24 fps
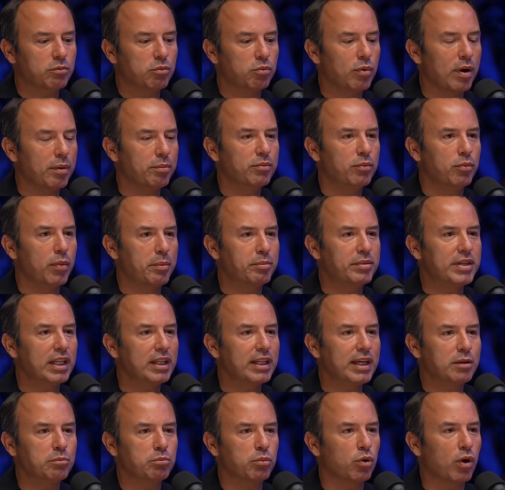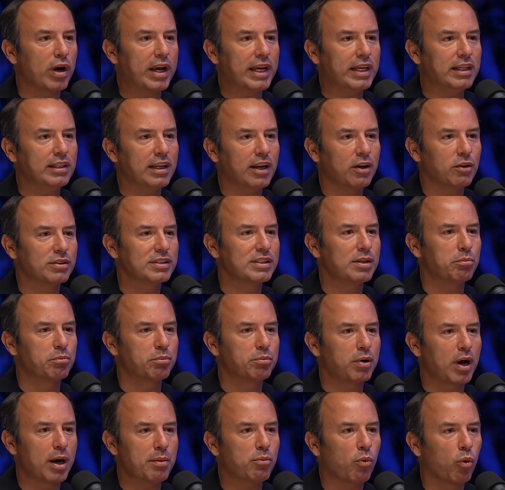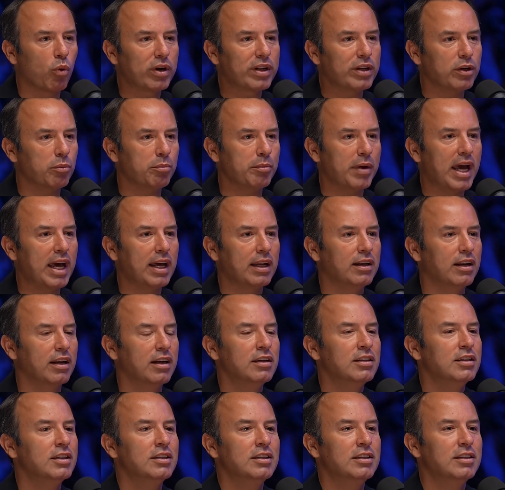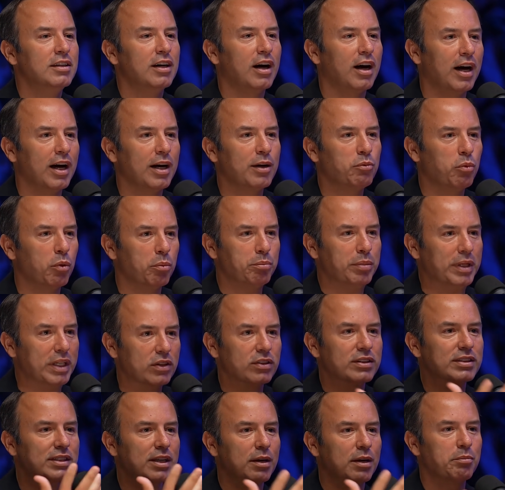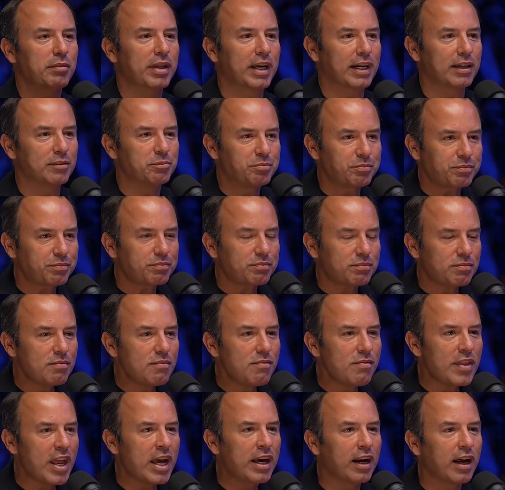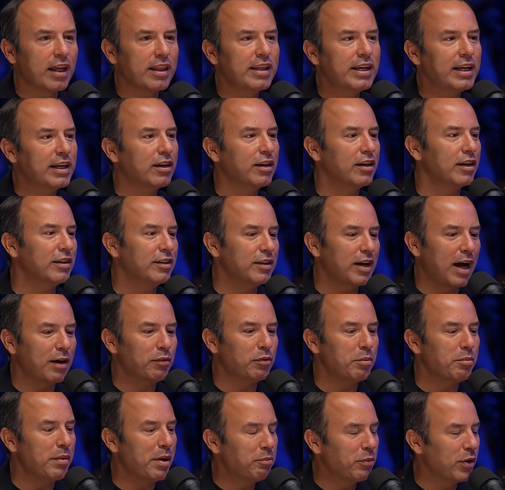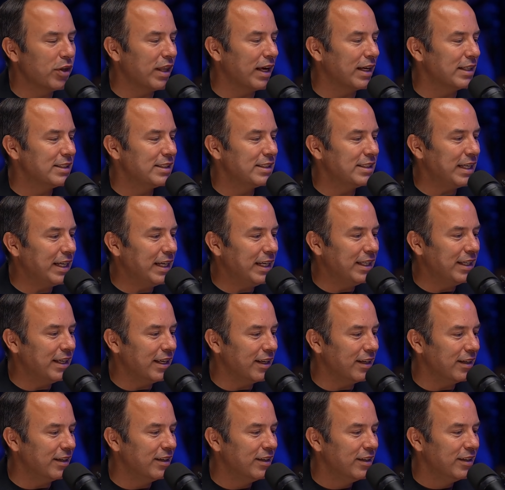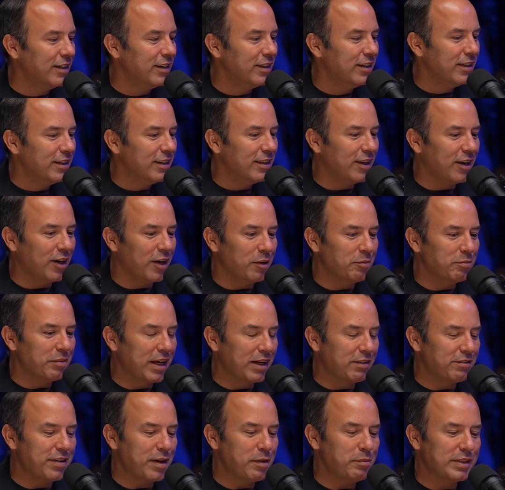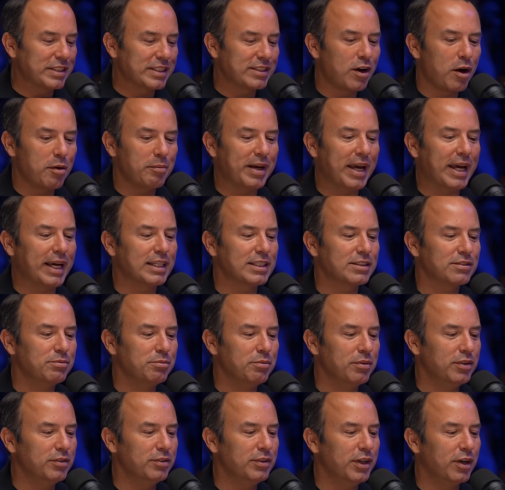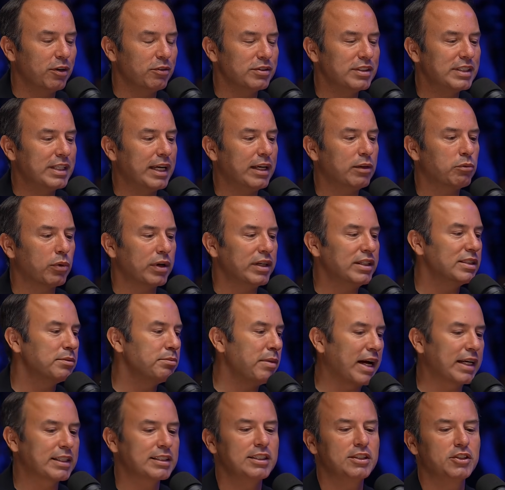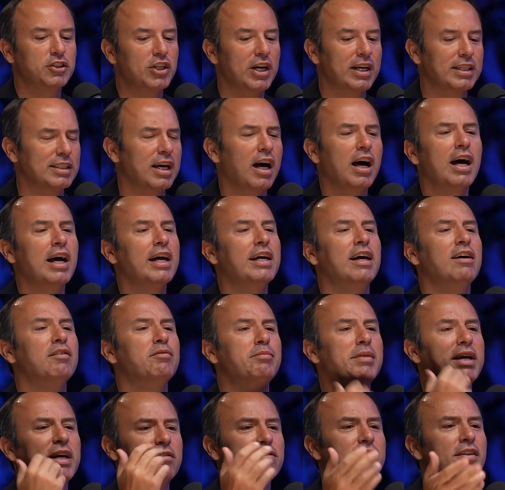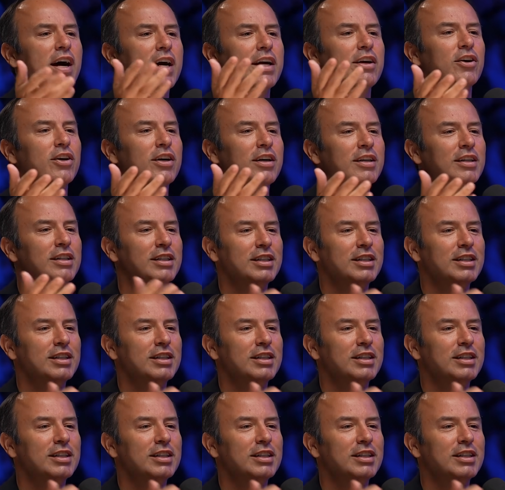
reptilian brain, you know, some primordial man, I will build something. And I think I remember that scene in that famous Tom Hanks, you know, scene where he smacks his chest, I have made fire,